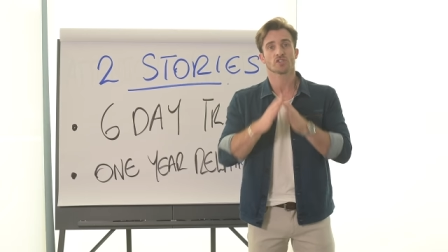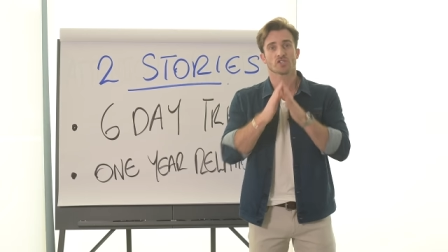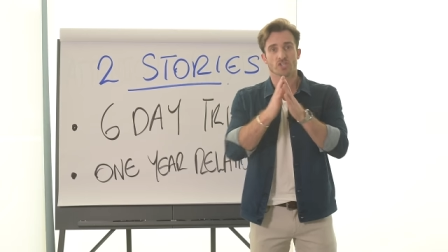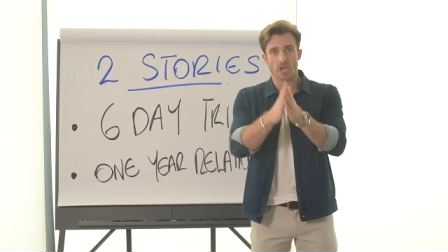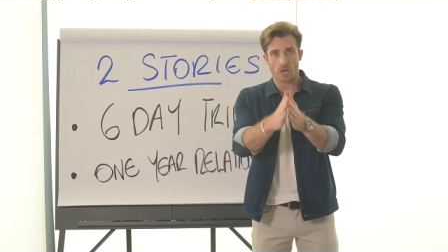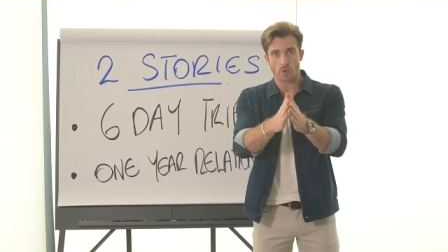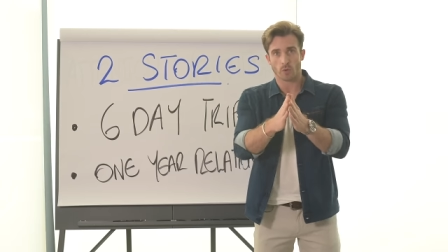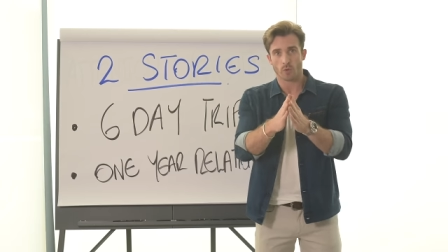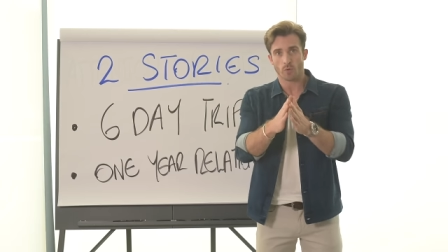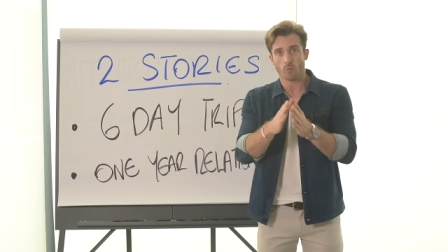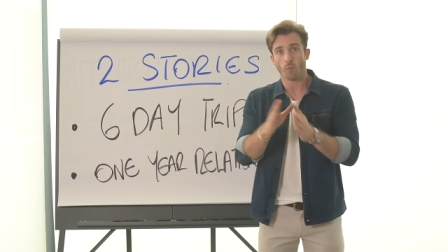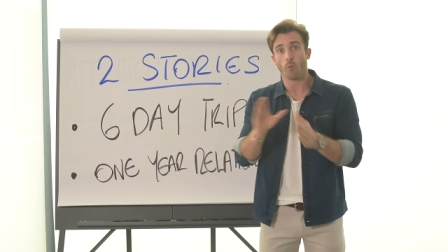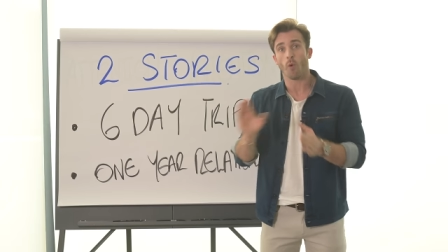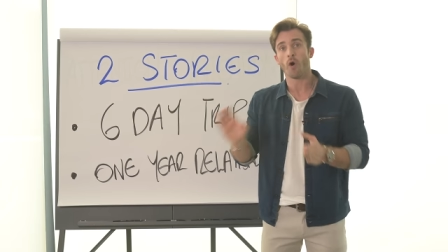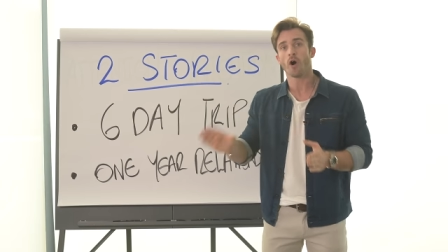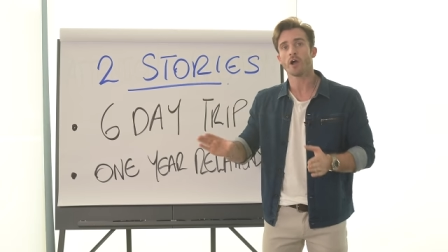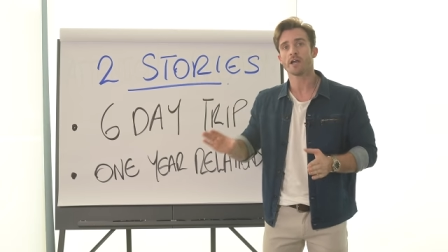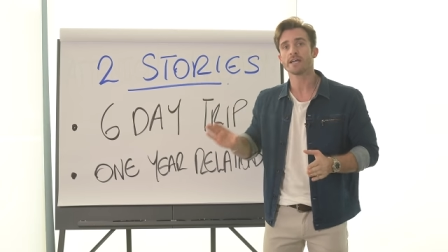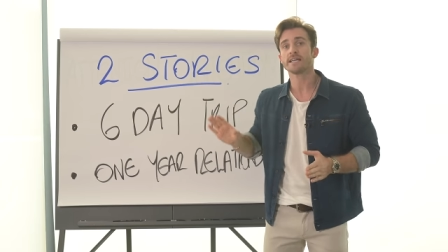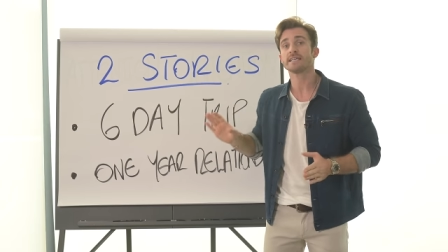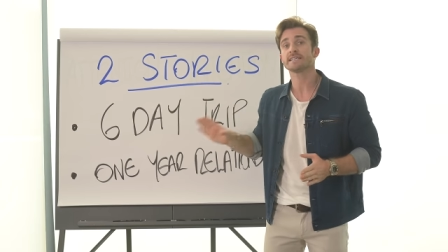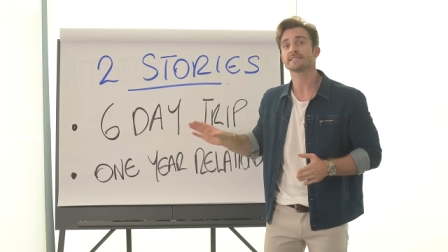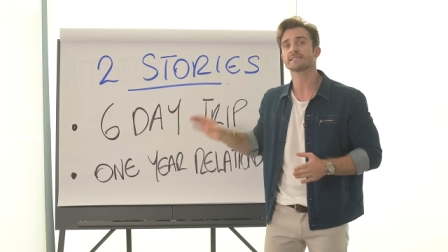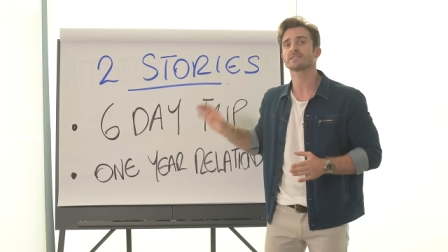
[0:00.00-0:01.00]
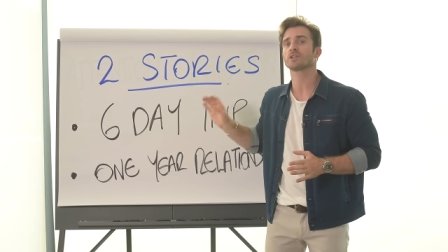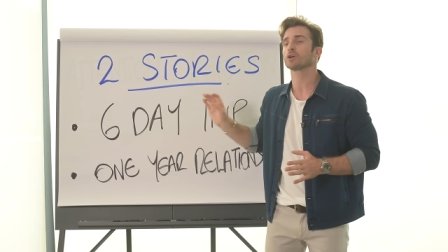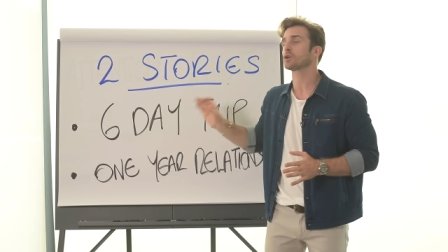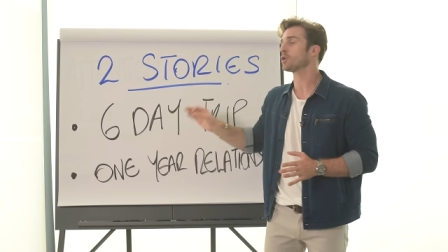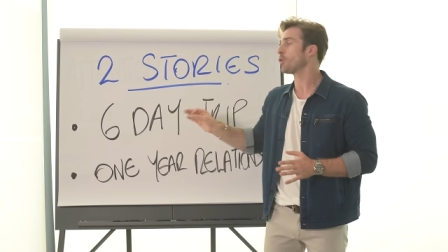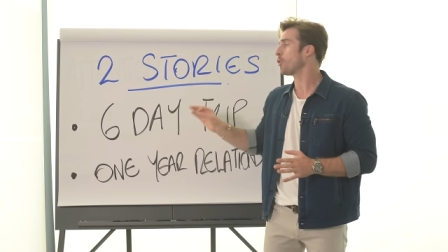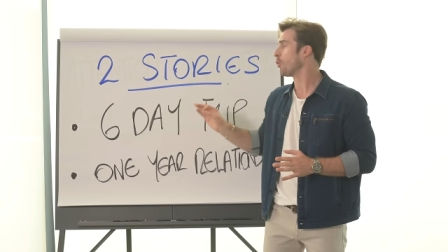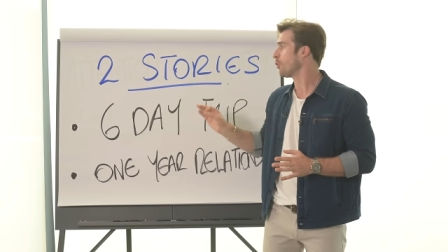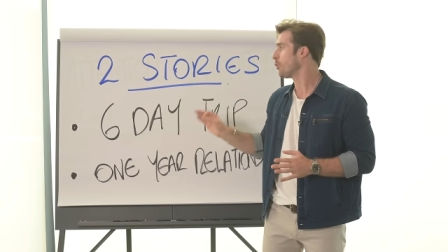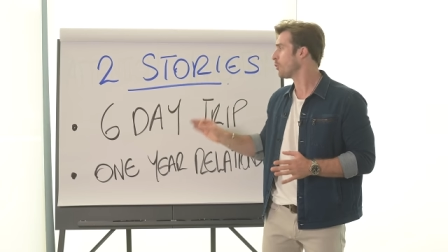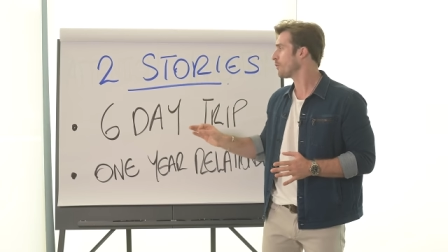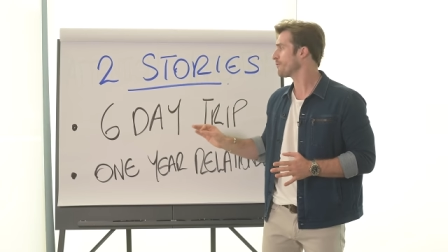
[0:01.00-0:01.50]
So, what is the
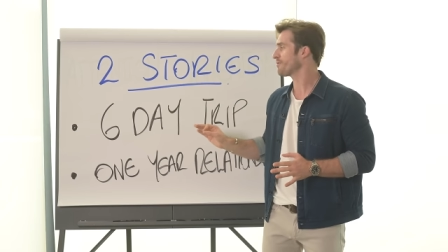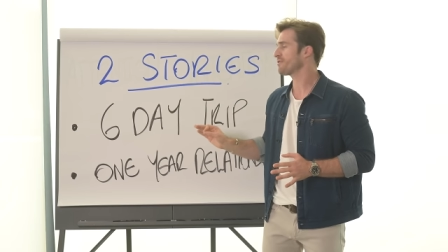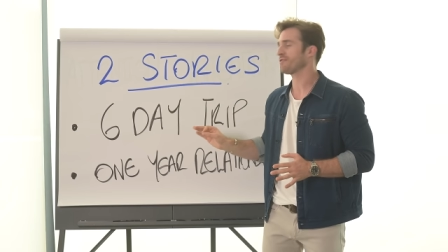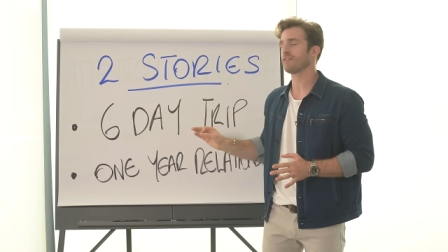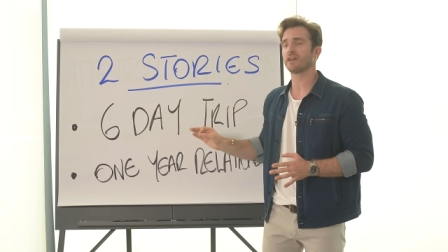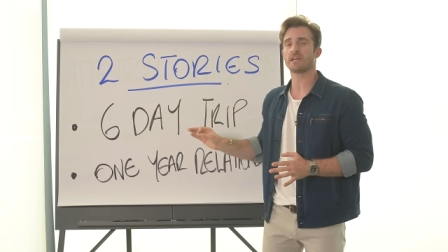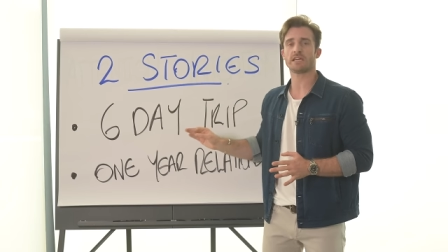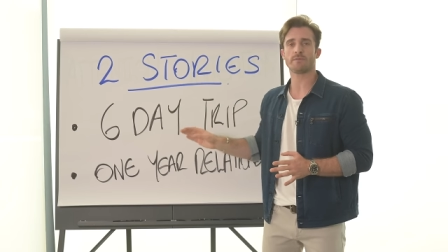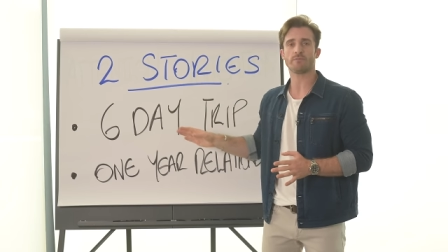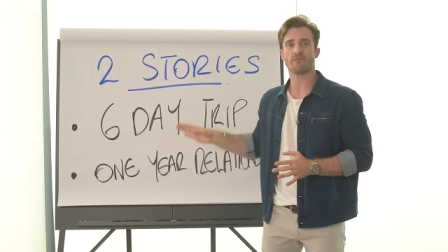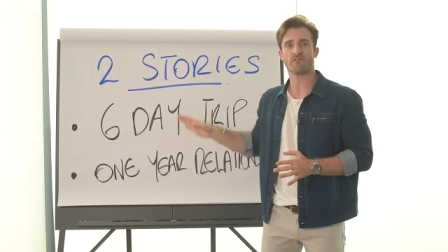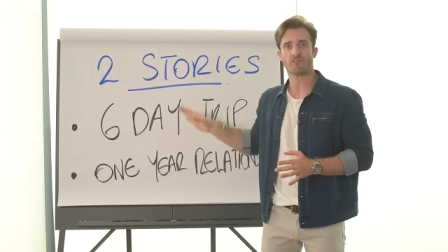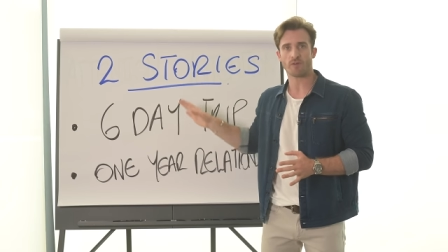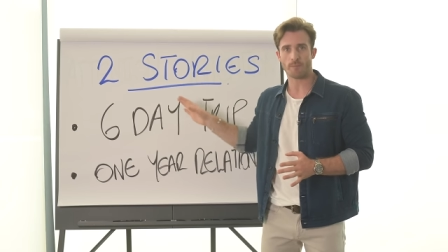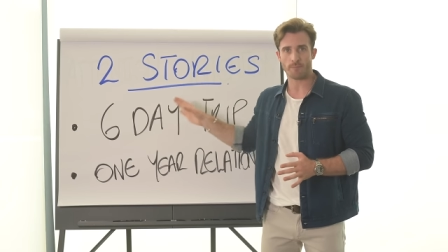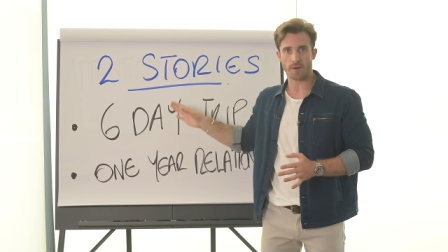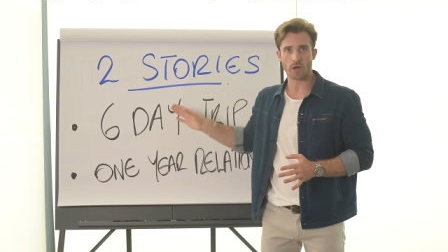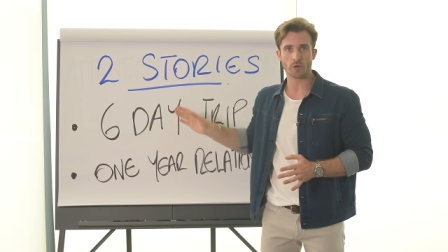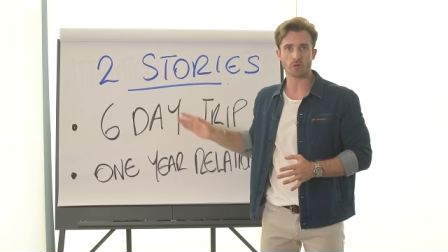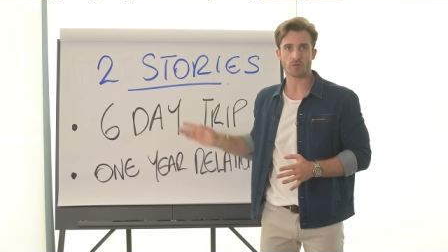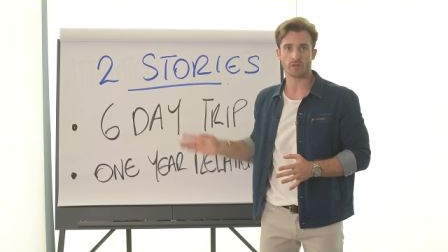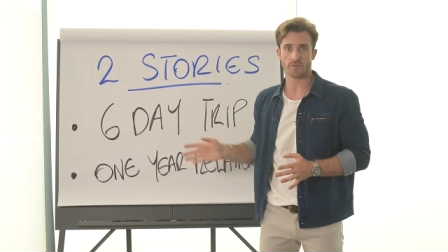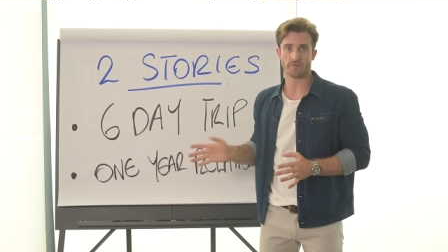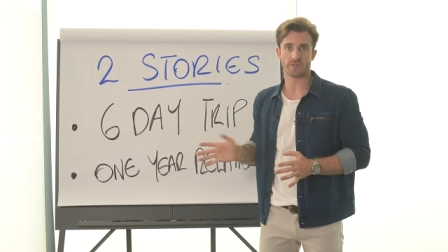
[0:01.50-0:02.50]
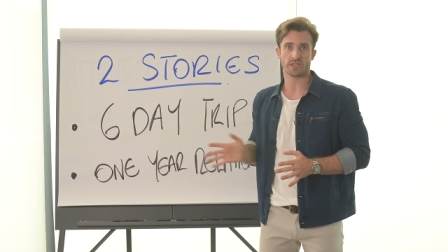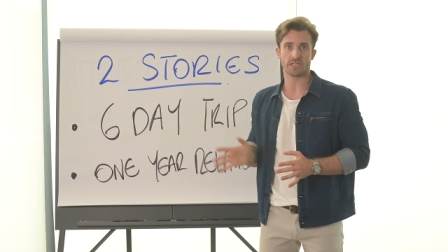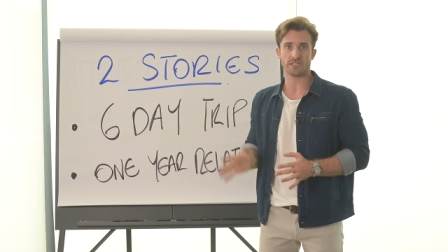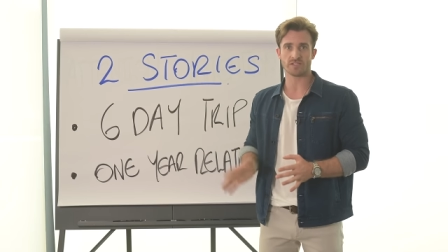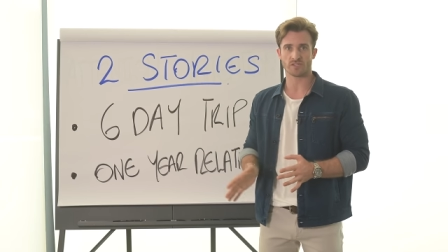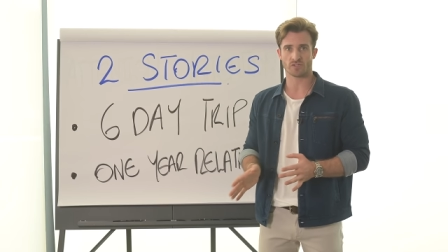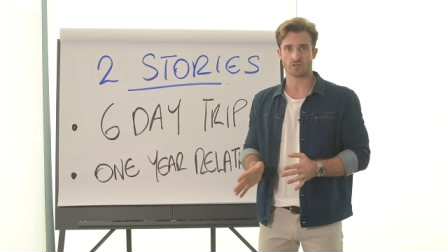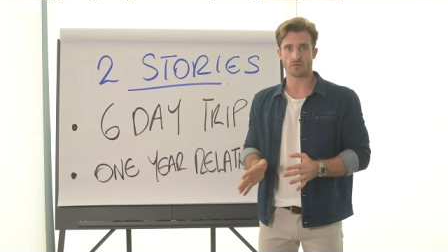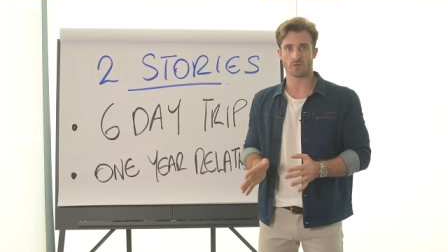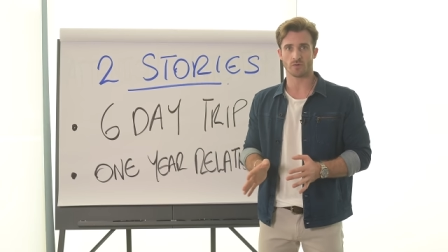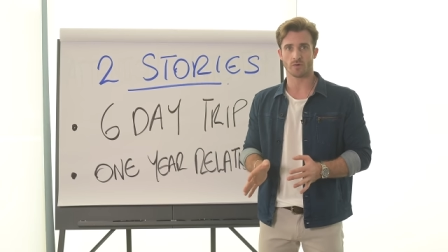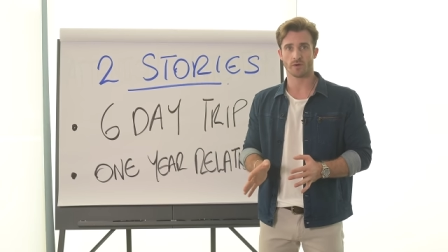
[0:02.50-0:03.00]
core theme for both of these
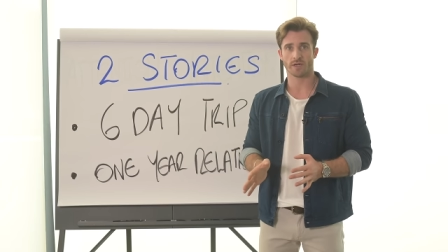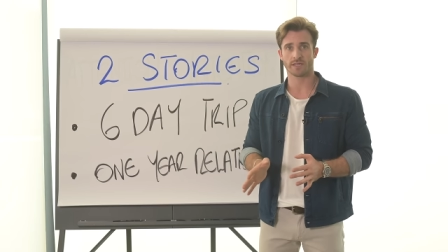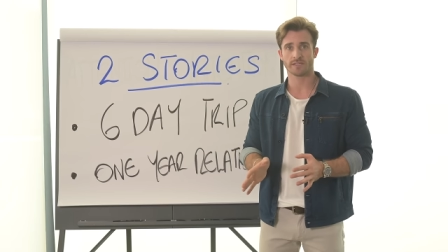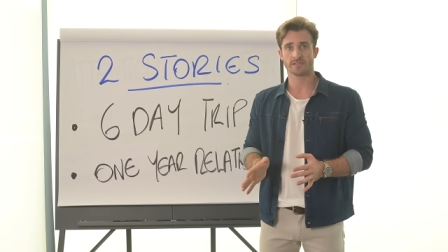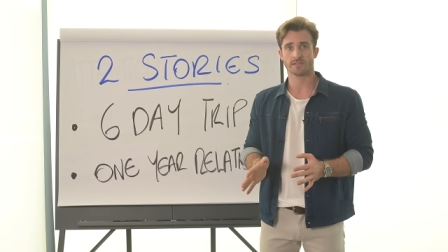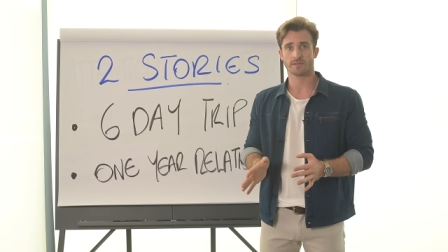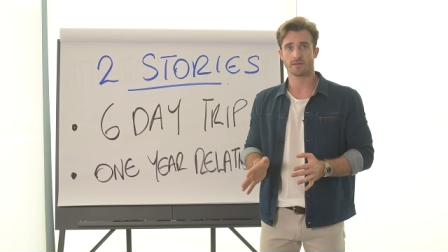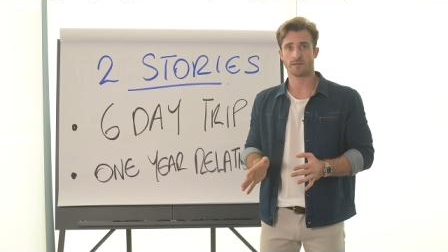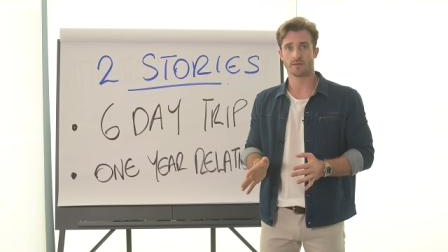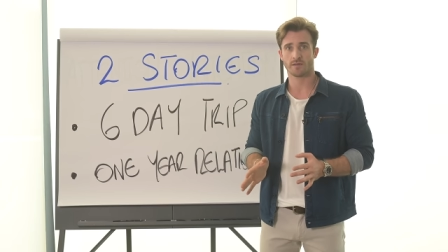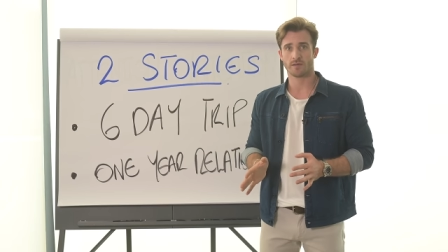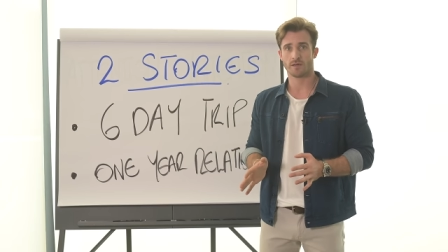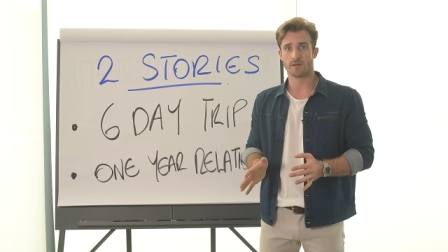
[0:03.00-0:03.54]
stories?